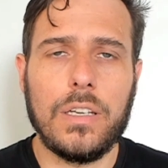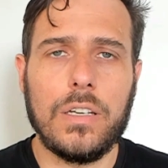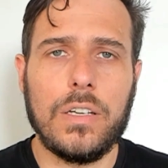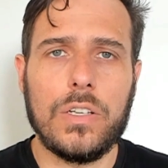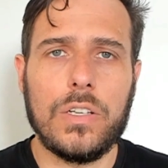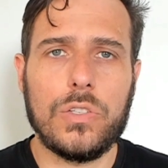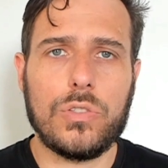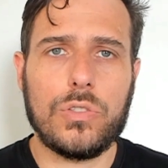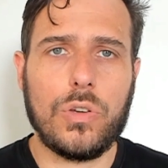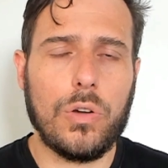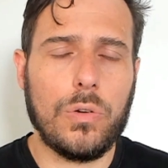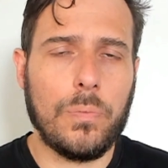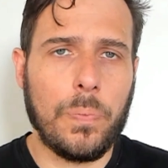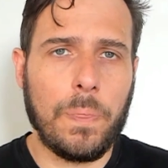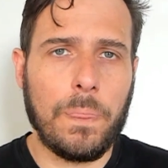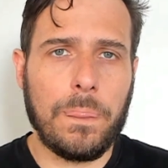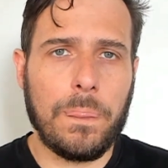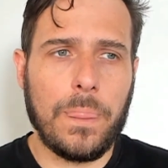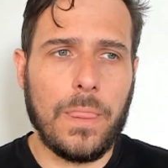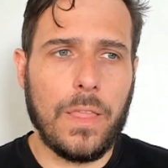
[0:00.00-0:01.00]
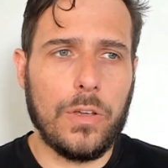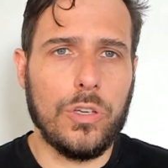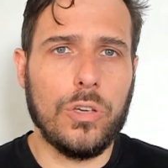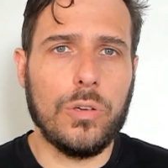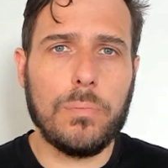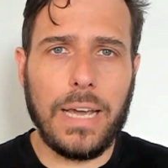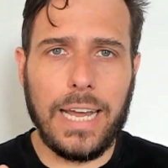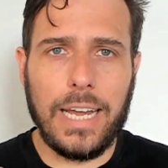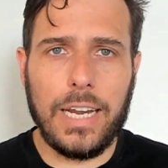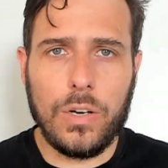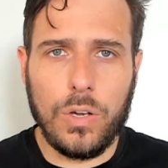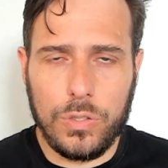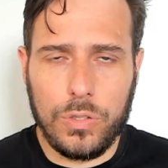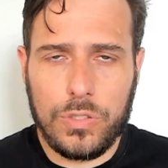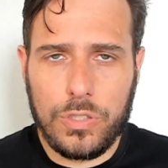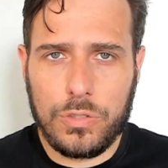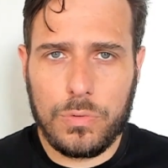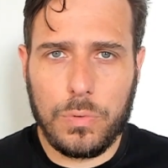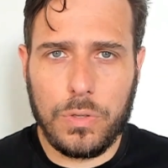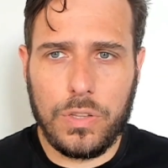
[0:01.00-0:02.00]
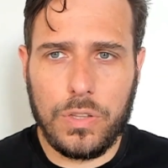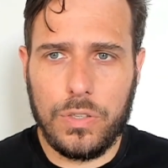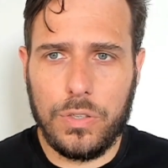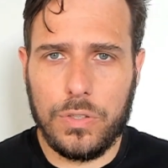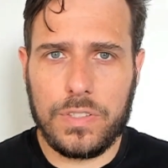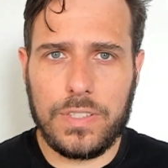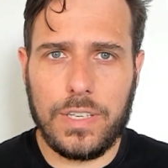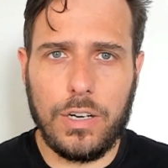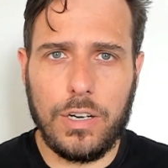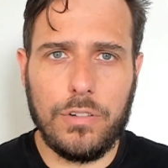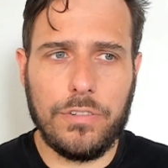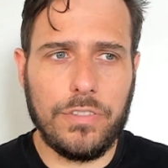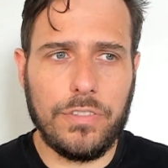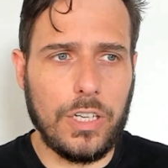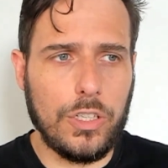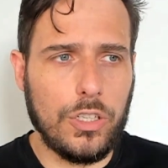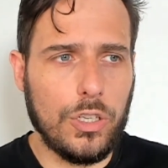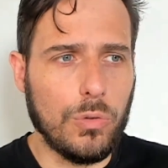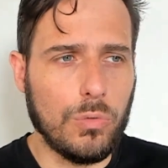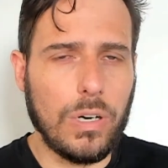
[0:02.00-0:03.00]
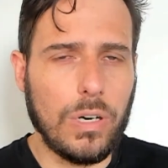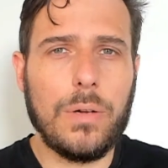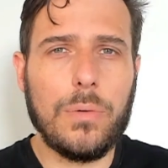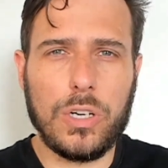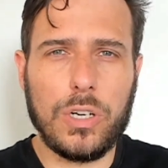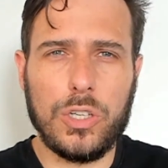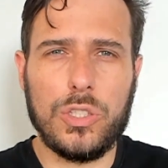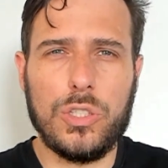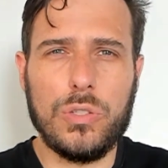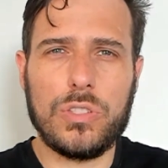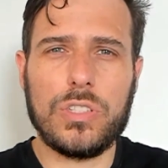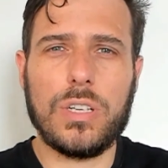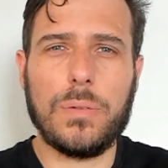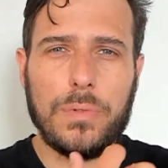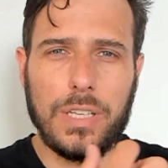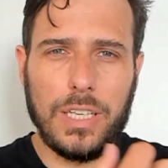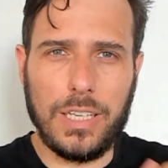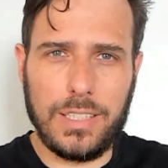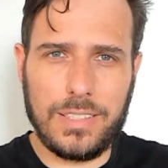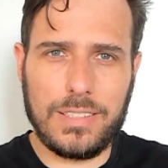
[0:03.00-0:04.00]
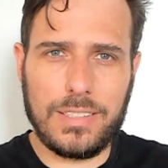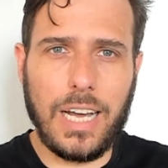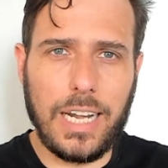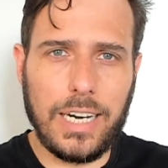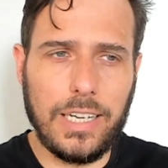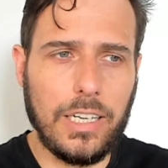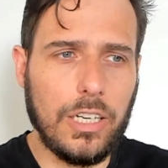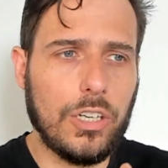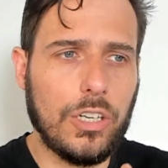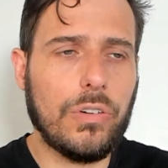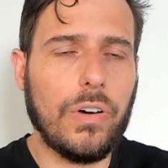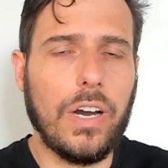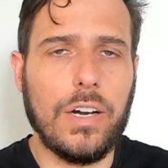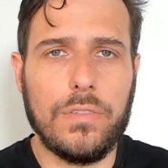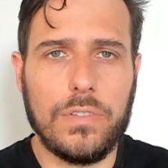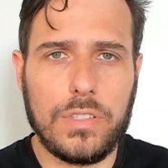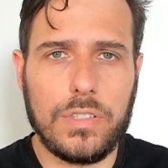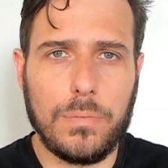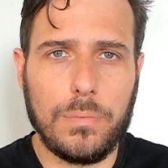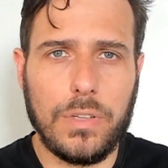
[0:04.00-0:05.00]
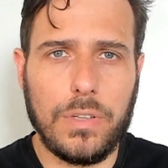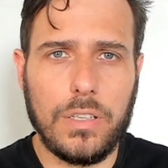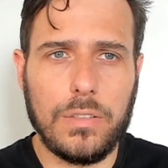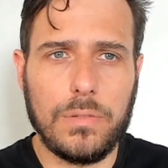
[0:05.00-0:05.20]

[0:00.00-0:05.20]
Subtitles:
So you may notice within yourself that you really want to do something exciting and creative with something,